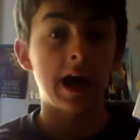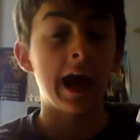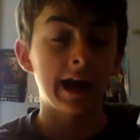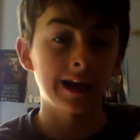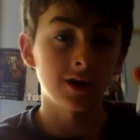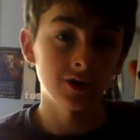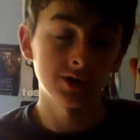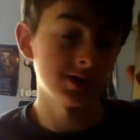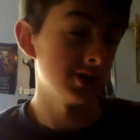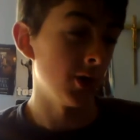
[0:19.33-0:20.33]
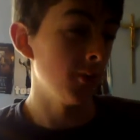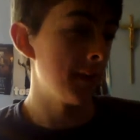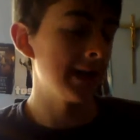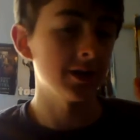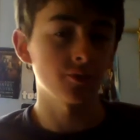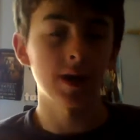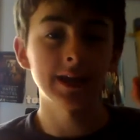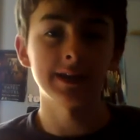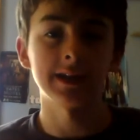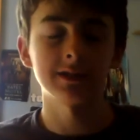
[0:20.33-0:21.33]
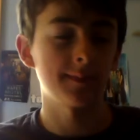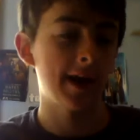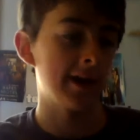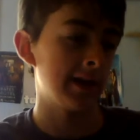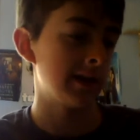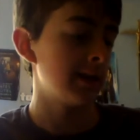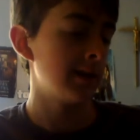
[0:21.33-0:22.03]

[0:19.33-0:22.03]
I heard so many great things about it,